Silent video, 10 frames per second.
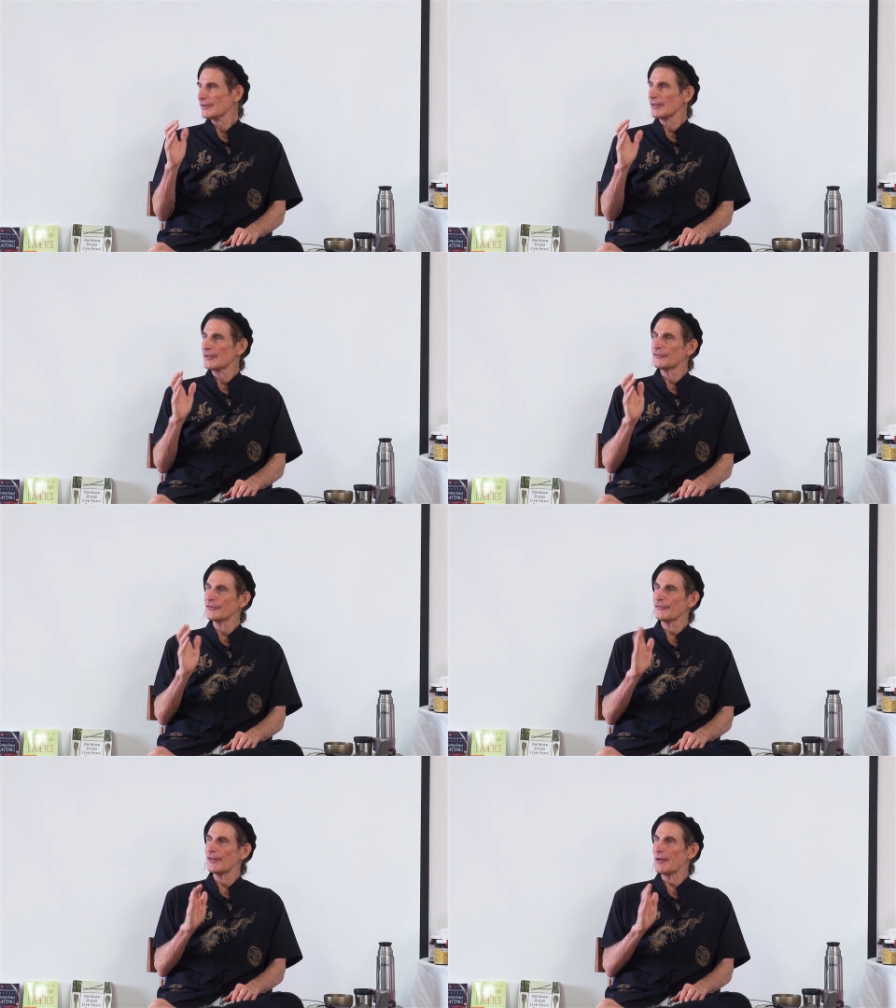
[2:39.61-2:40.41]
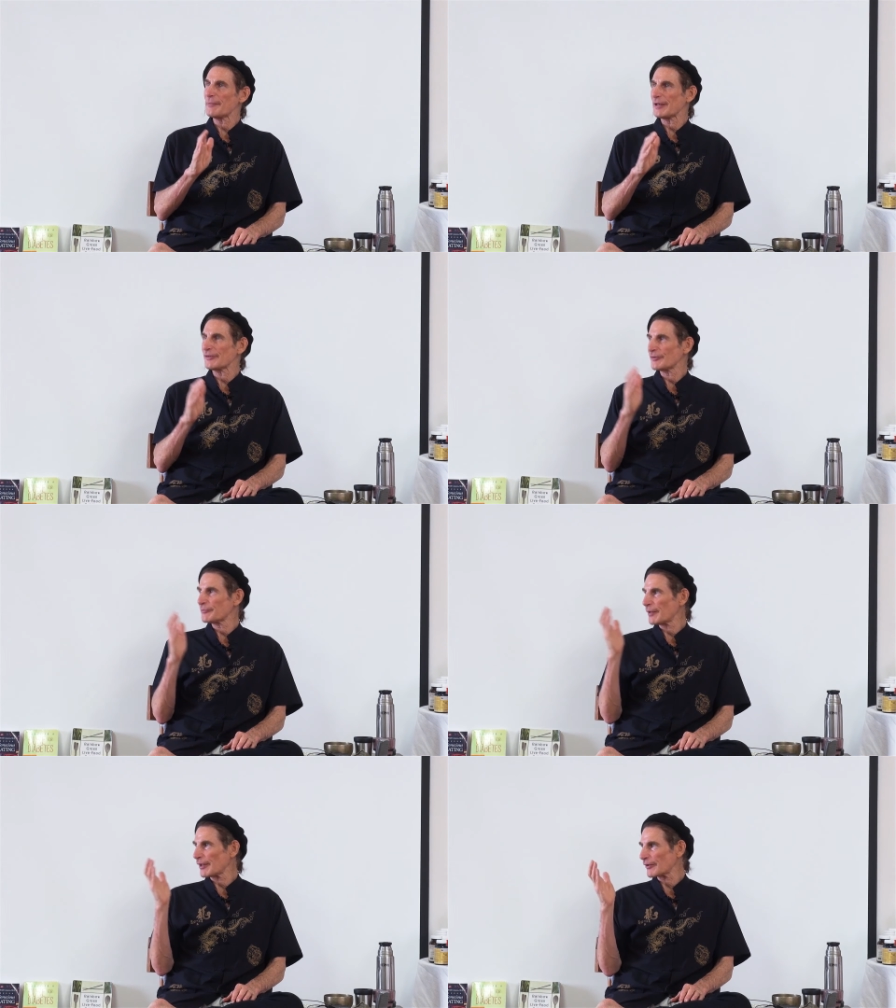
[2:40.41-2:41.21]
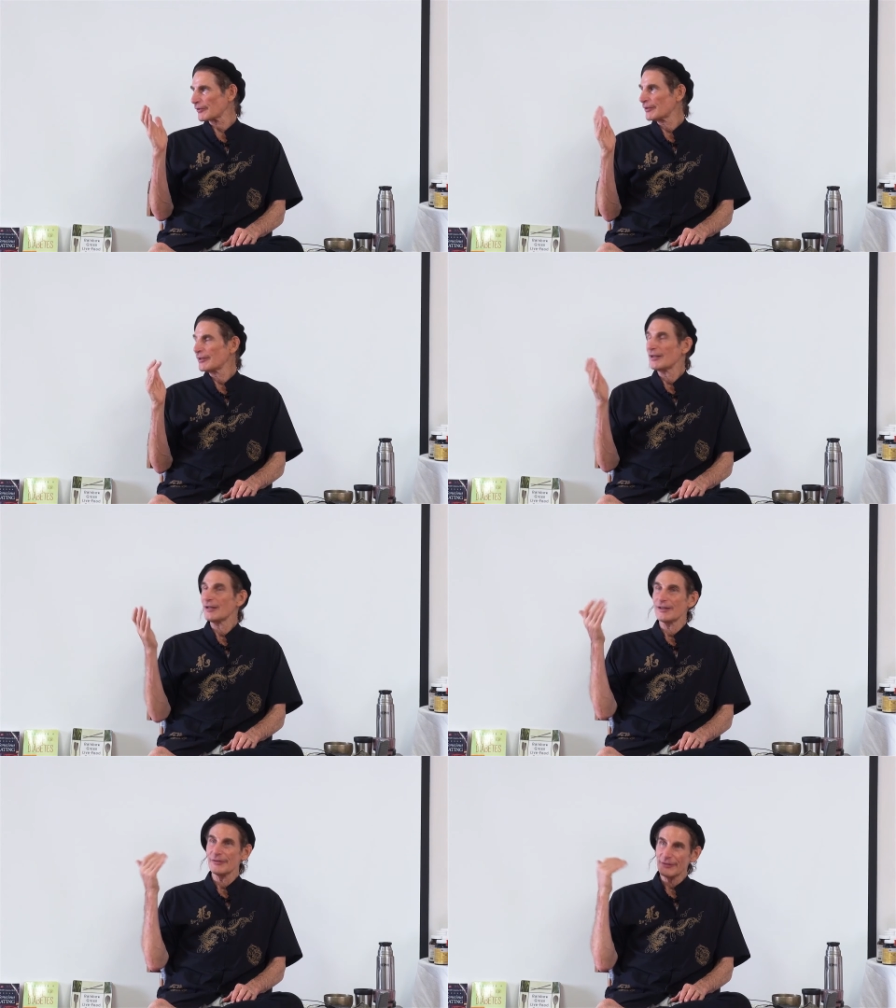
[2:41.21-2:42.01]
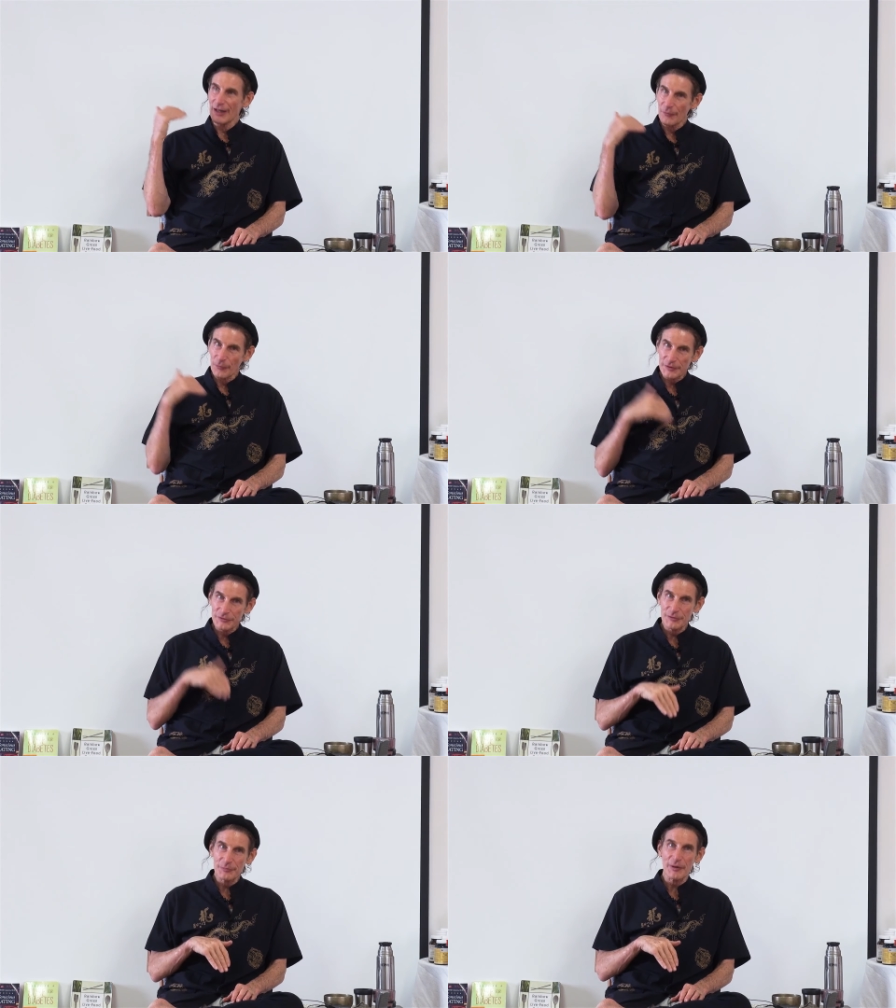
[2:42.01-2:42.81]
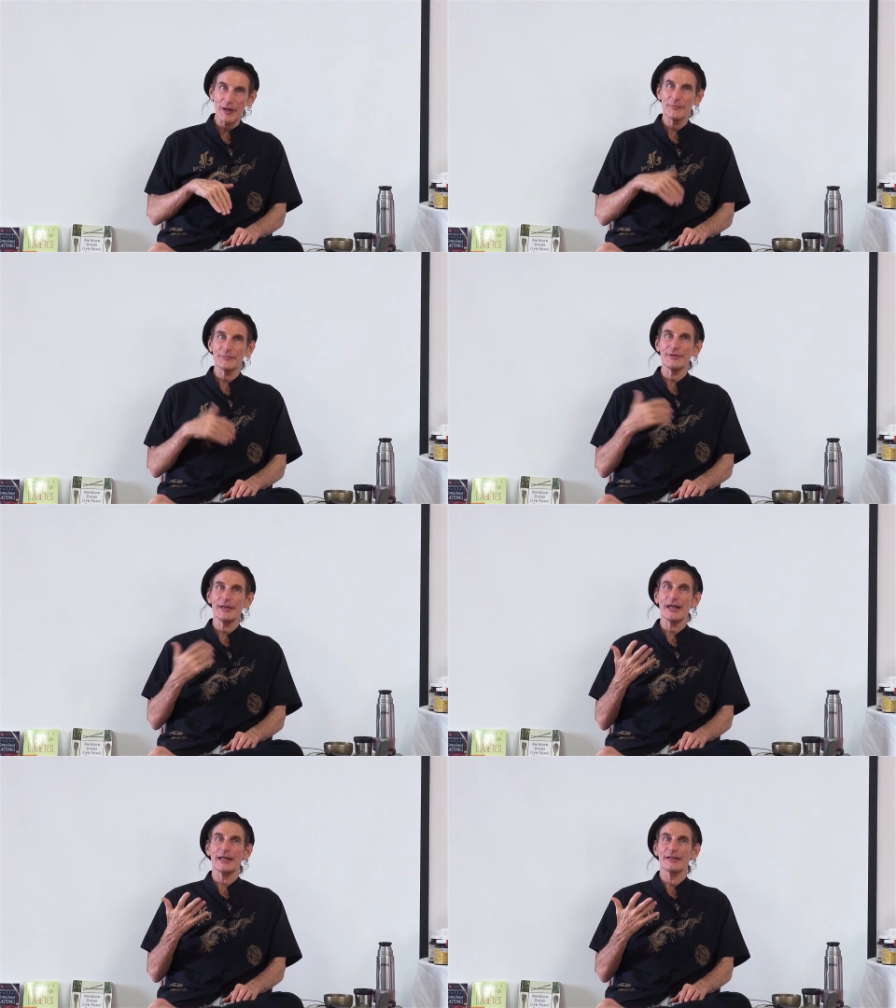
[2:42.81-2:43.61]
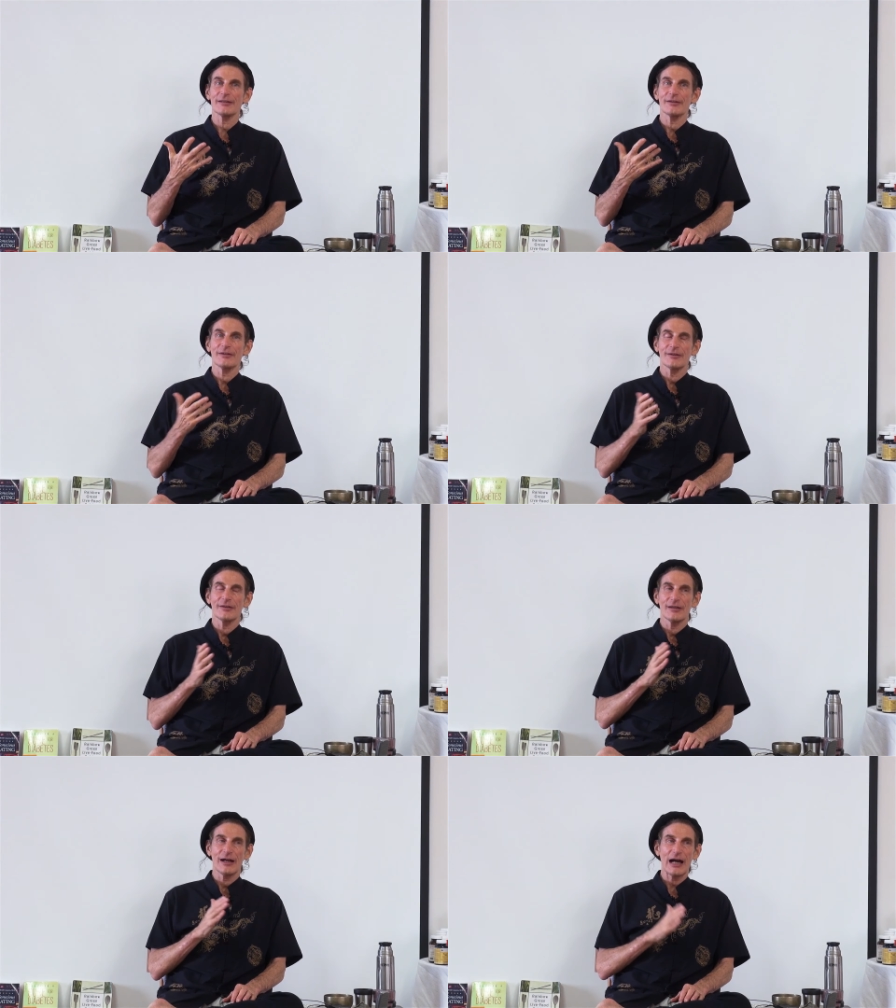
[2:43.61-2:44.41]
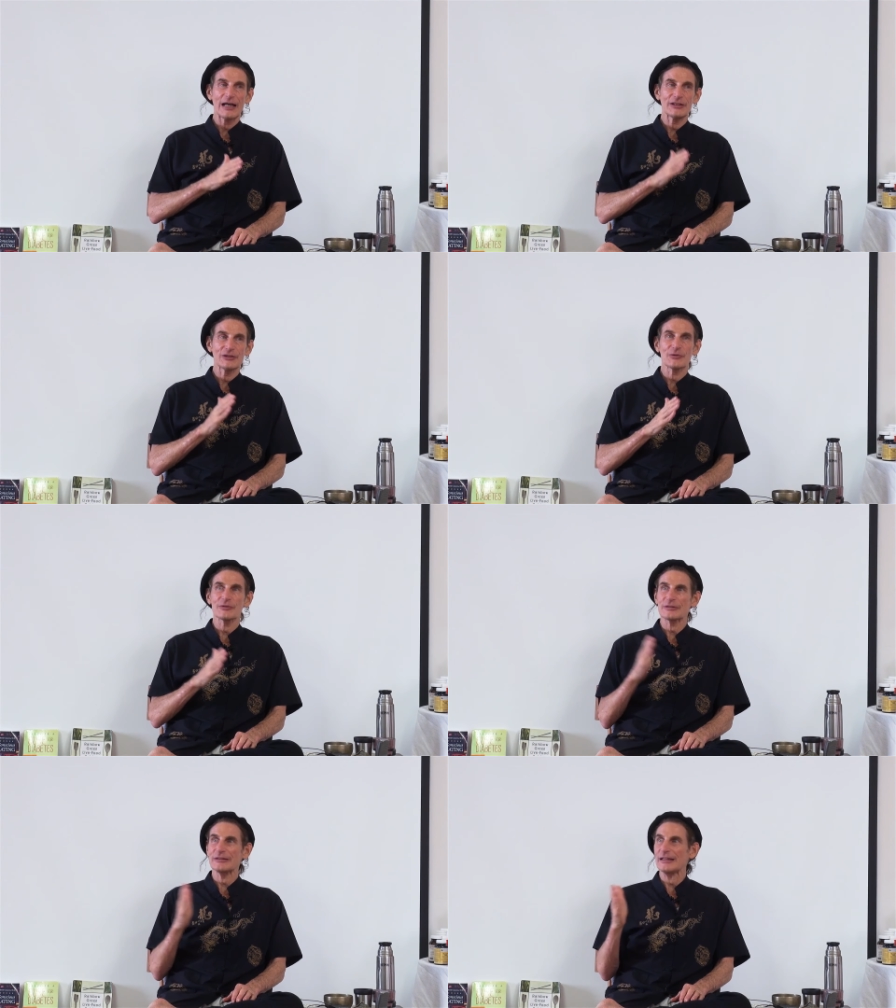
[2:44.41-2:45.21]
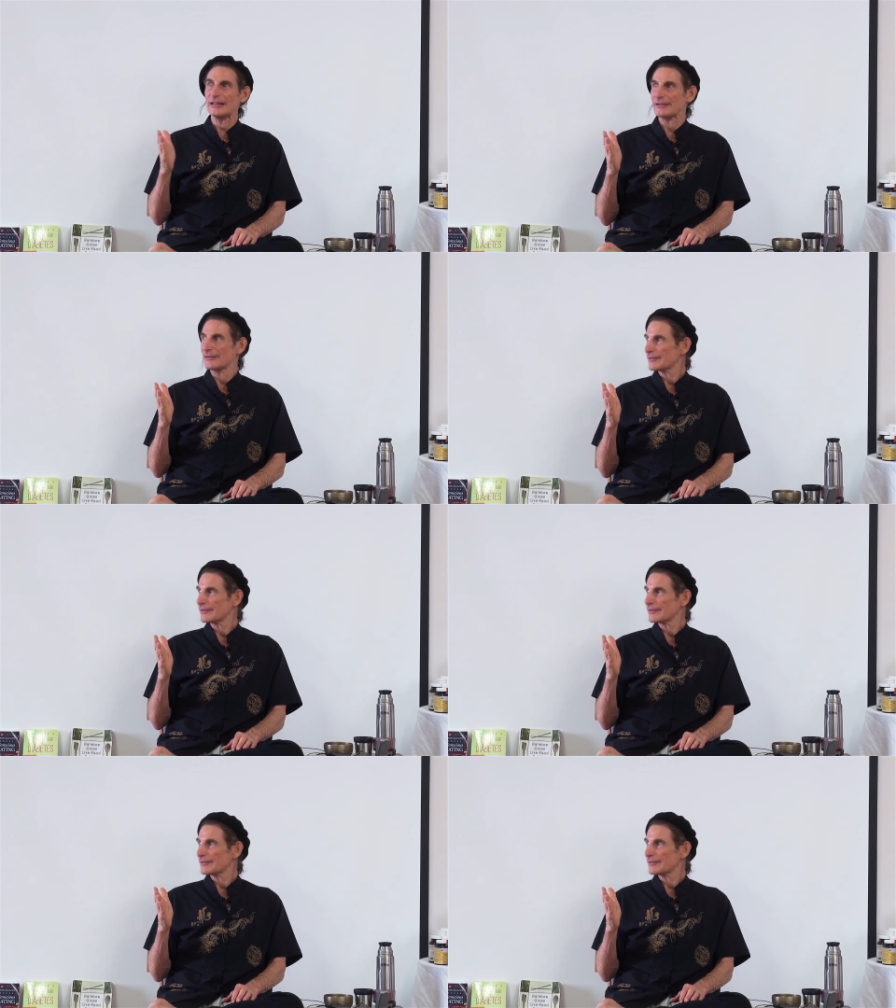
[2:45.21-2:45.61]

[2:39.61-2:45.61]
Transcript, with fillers: And so that makes it better. Now, what's the problem today? How do you know it's clean?